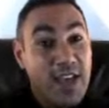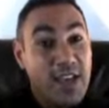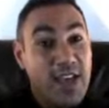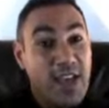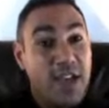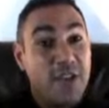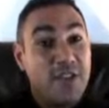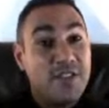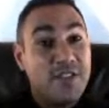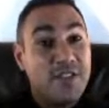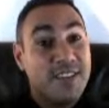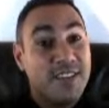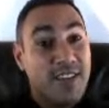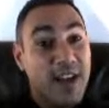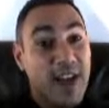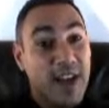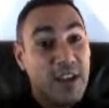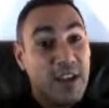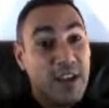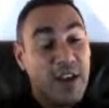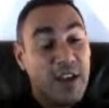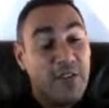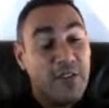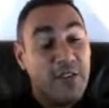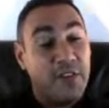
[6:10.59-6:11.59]
You're stuck
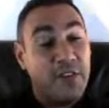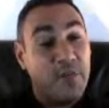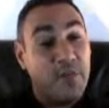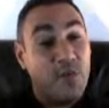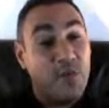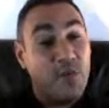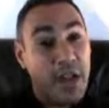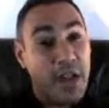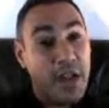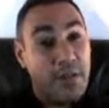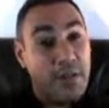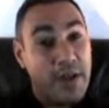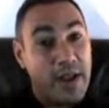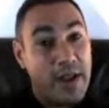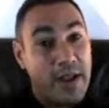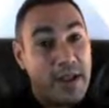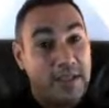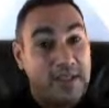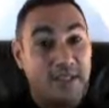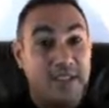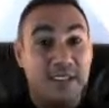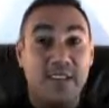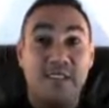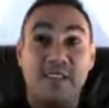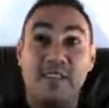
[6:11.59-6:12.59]
there for 20
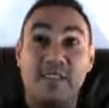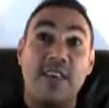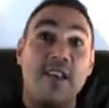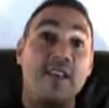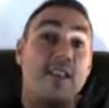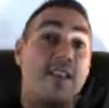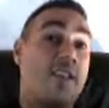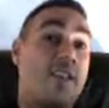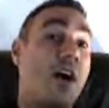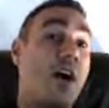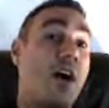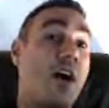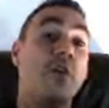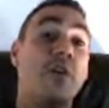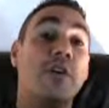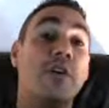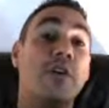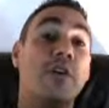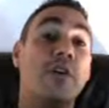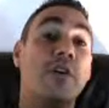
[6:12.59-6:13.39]
minutes because they're telling you